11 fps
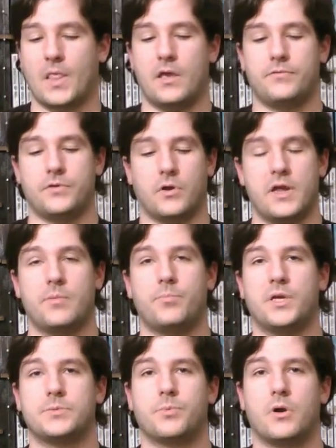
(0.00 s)
If you're in
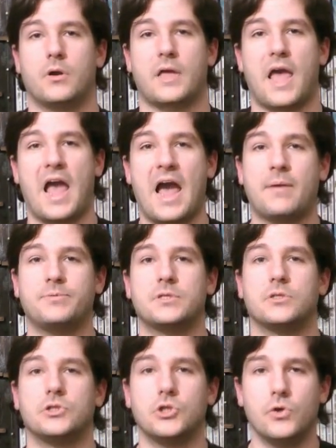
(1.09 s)
Pittsburgh,
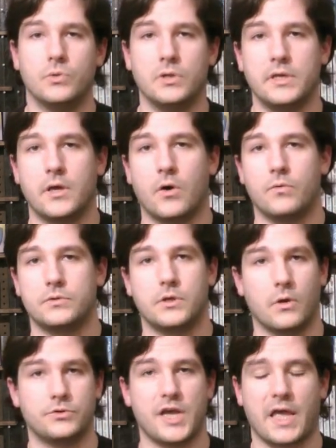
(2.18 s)
absolutely go
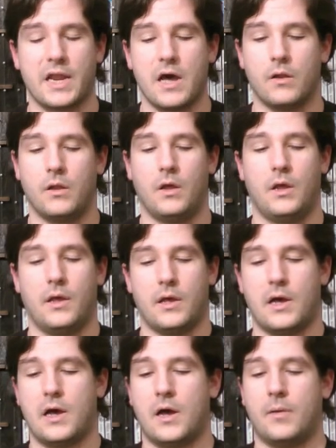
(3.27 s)
check it out.
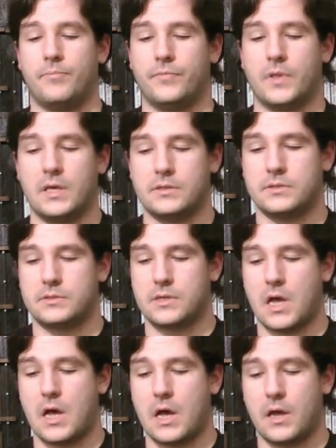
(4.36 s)
It's
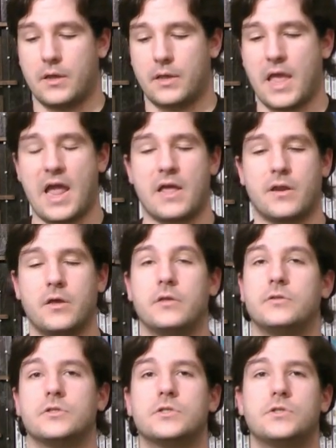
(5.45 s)
Anna
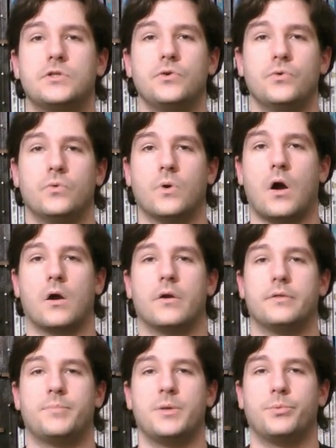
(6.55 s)
and Stu are
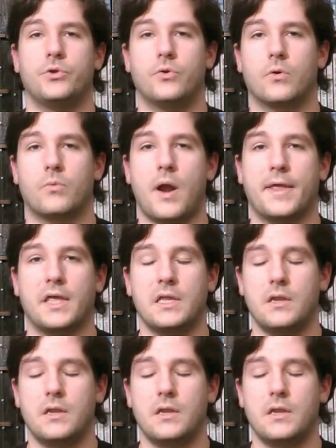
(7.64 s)
the people who are running